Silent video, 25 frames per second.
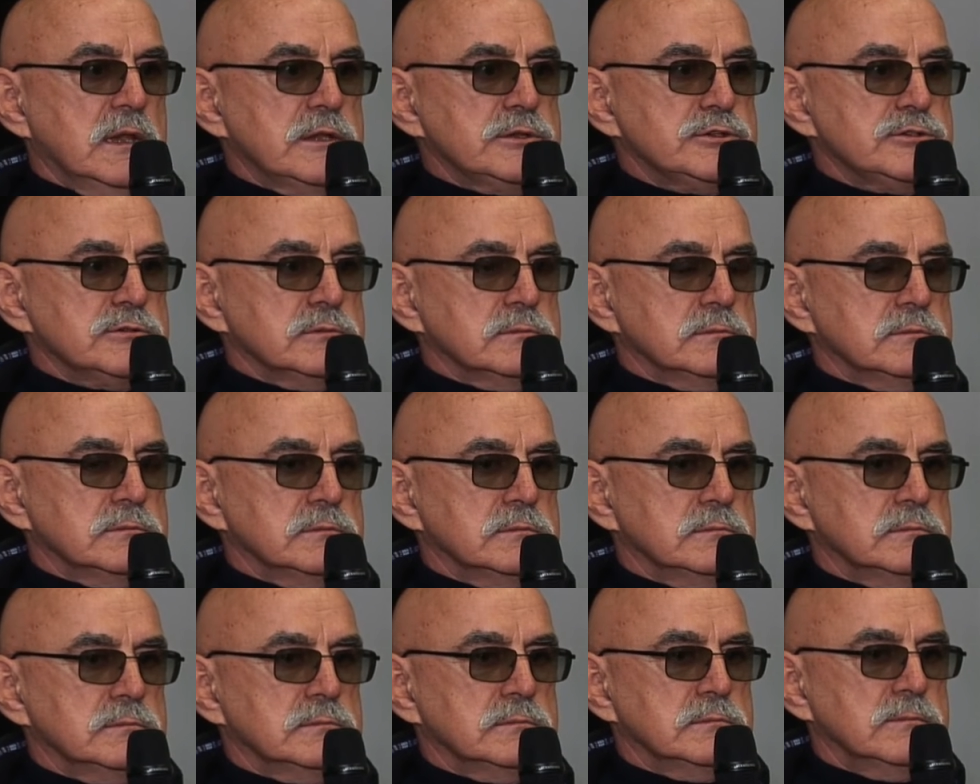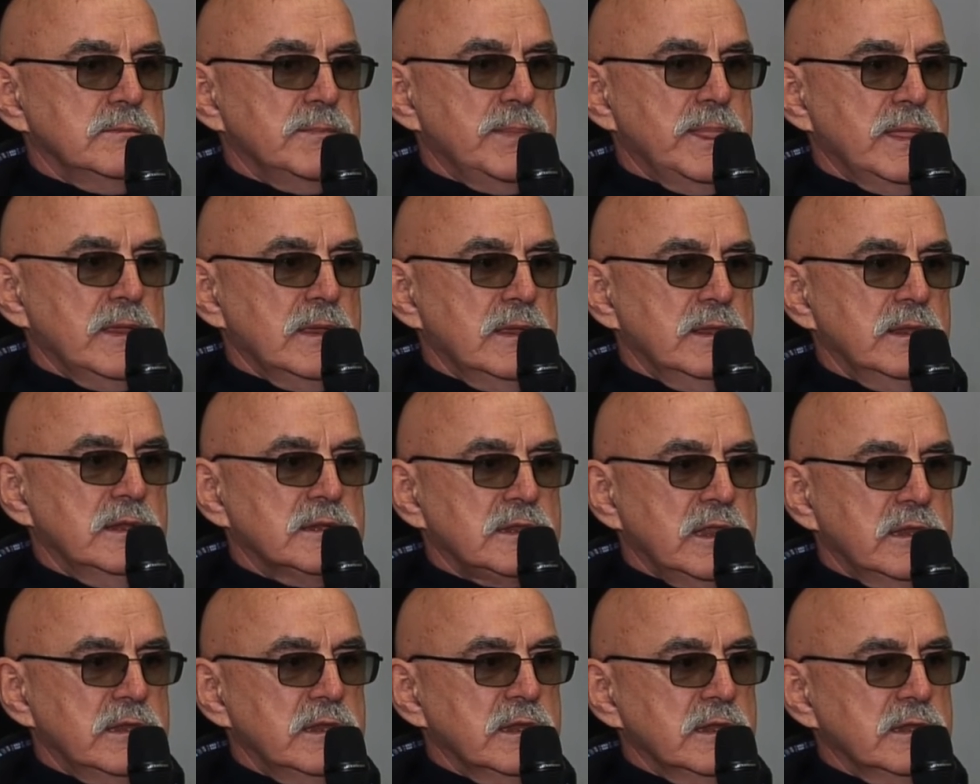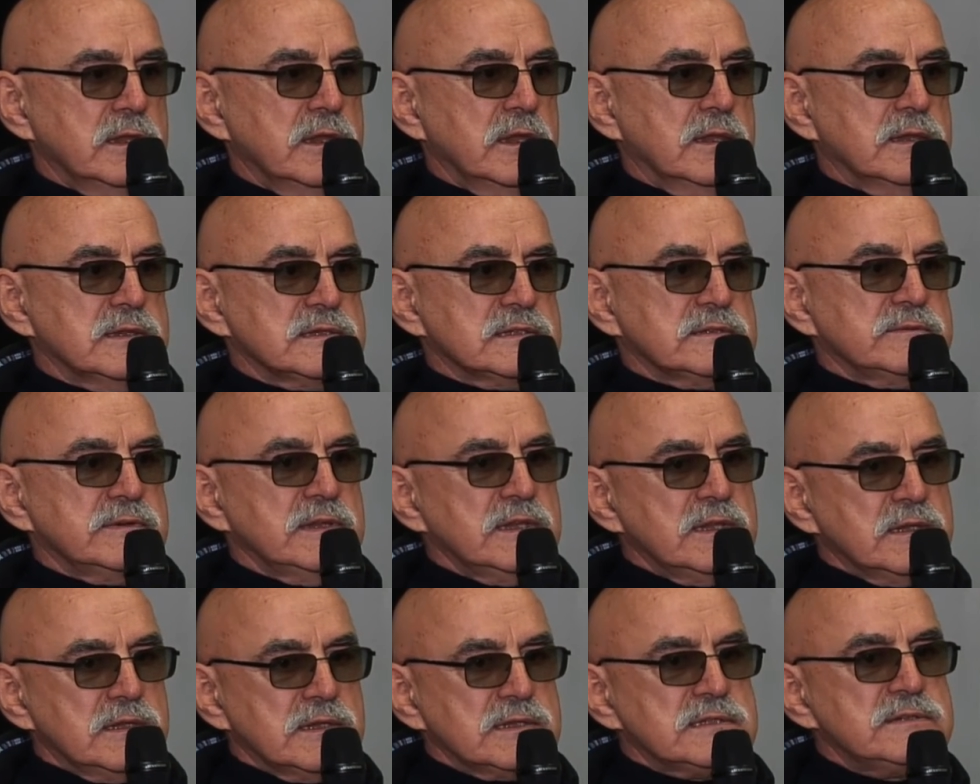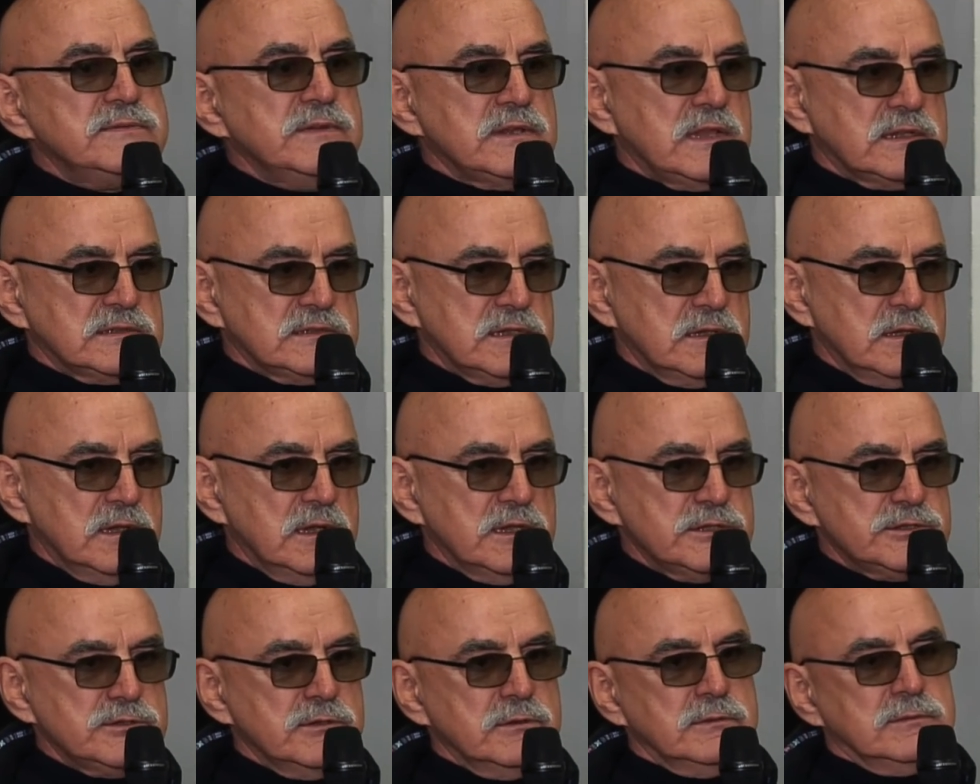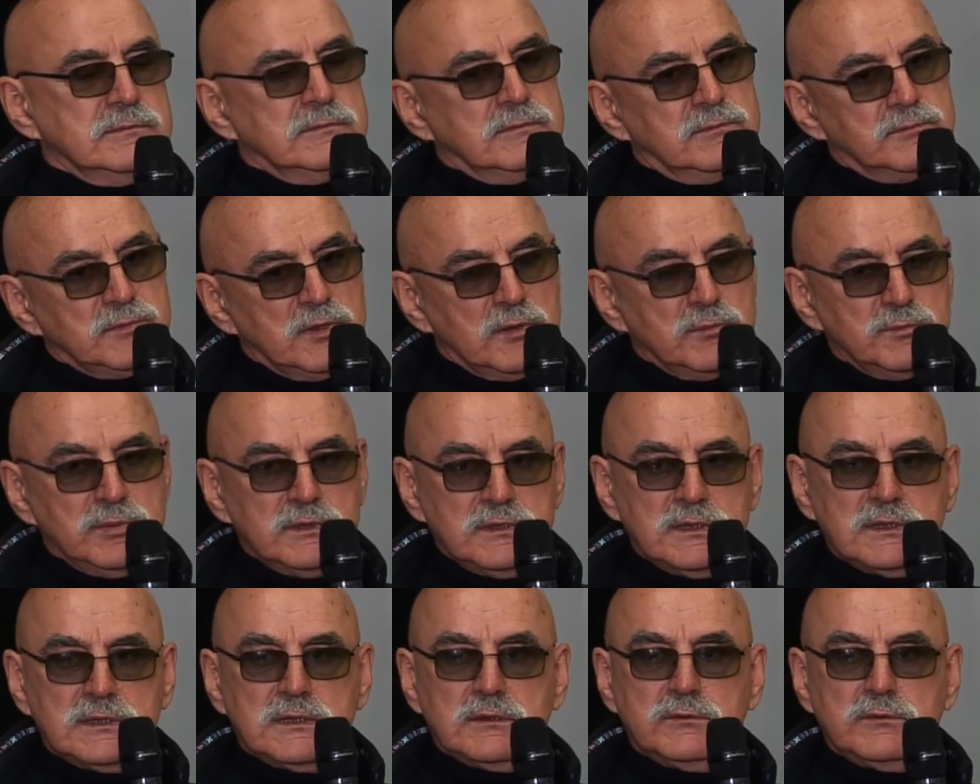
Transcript: As to me, I was always